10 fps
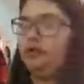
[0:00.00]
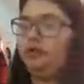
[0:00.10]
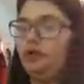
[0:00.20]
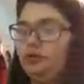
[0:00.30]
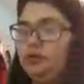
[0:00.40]

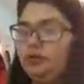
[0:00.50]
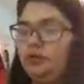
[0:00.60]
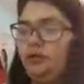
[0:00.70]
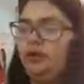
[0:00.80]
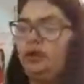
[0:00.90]
those
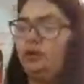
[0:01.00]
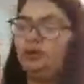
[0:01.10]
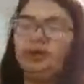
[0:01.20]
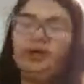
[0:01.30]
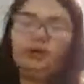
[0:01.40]

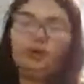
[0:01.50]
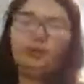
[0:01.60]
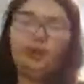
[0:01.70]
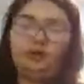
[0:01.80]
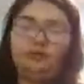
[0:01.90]
3 colors of
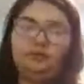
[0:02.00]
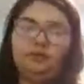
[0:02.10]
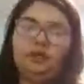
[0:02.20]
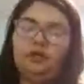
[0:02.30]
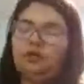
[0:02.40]
yarn,
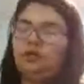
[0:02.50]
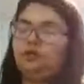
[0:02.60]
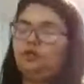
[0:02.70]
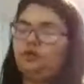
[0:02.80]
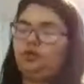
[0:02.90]

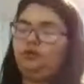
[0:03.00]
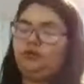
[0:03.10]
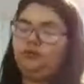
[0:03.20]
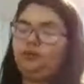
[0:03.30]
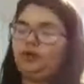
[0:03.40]
2 for
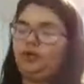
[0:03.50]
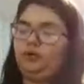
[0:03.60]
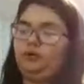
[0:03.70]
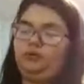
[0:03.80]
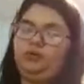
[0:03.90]
the body,
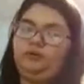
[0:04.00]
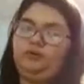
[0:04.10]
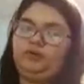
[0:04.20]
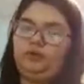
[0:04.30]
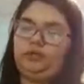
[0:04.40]
1 for
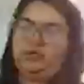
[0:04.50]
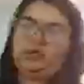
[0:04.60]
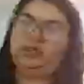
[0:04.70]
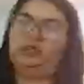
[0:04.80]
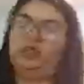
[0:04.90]
the wings.